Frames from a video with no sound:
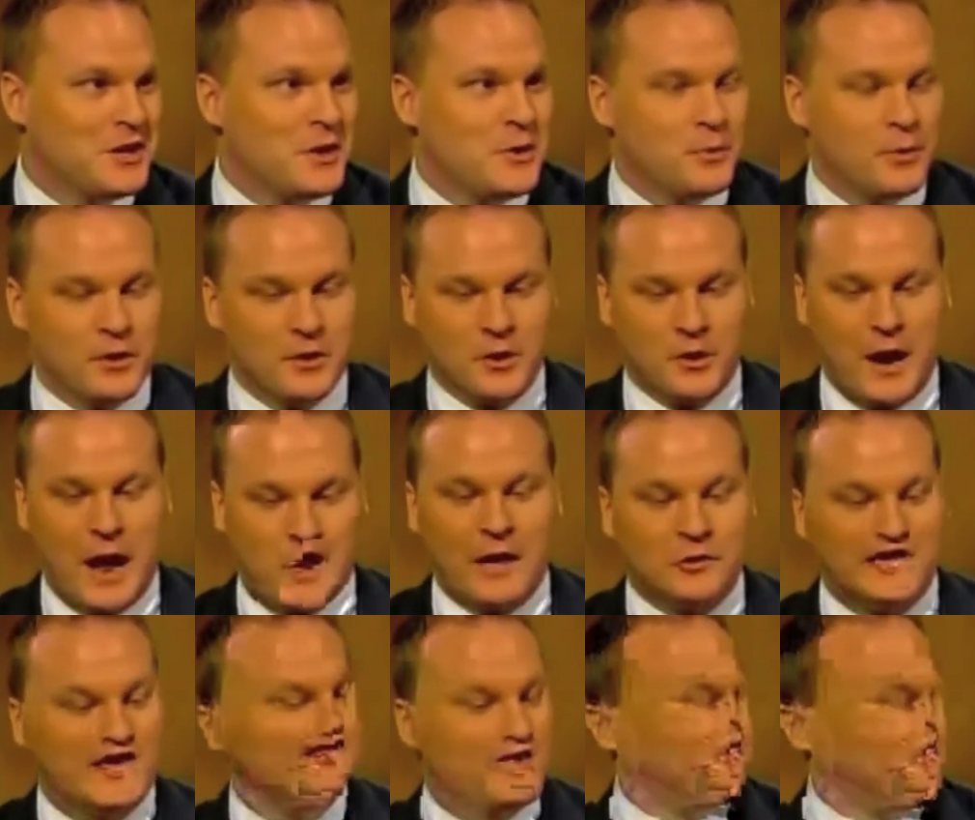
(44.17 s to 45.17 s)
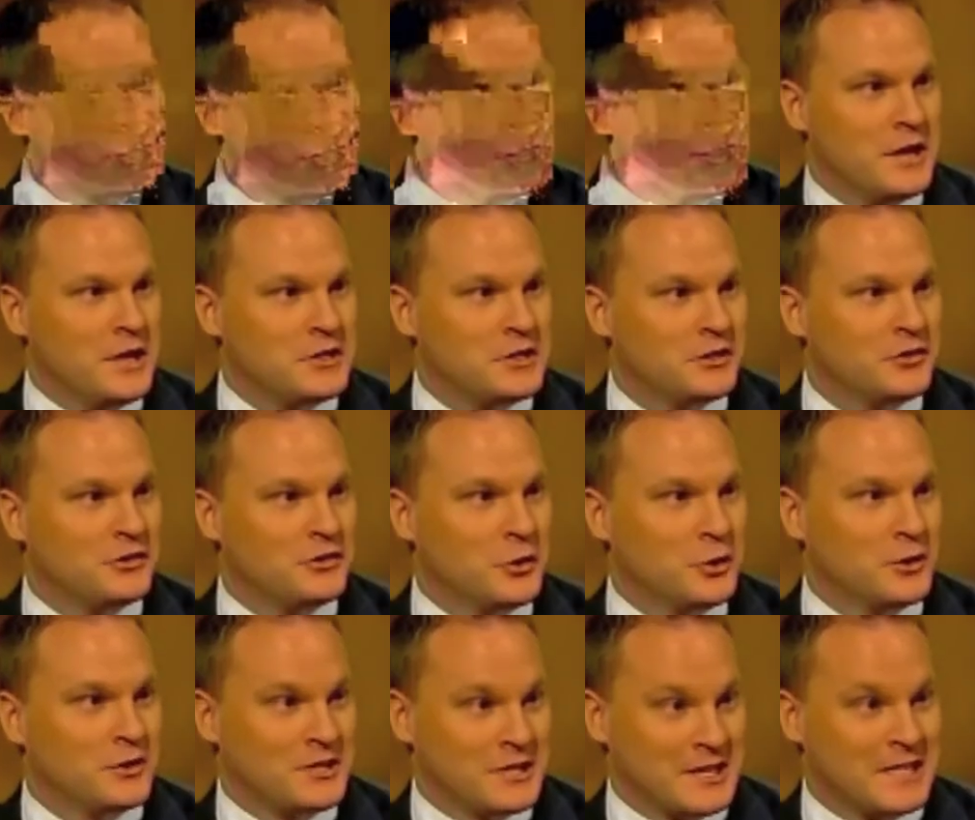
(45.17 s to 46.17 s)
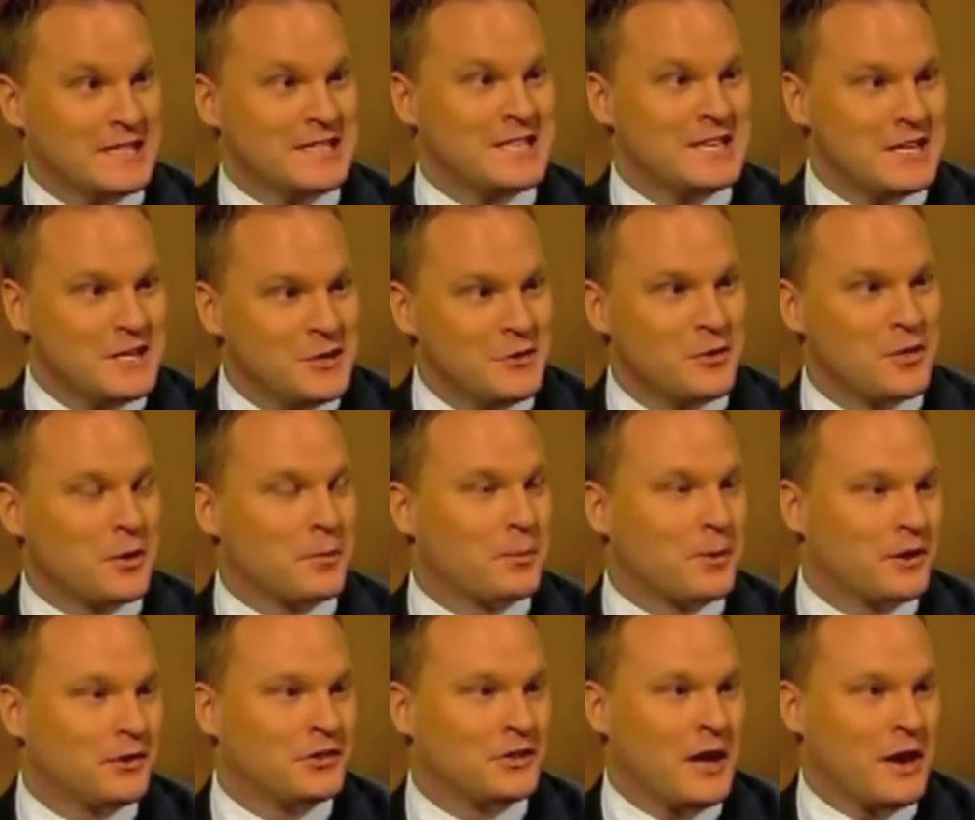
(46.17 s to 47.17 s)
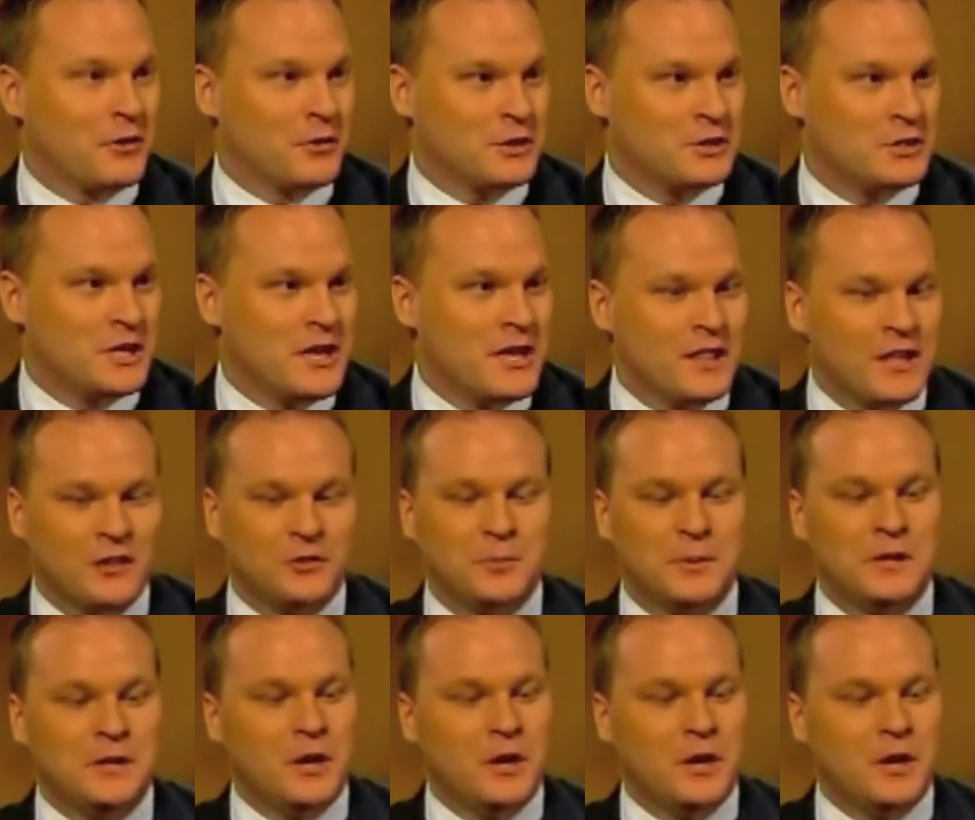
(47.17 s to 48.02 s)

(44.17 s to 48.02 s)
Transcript: where they're asking for donations in order to continue their prison outreach that's been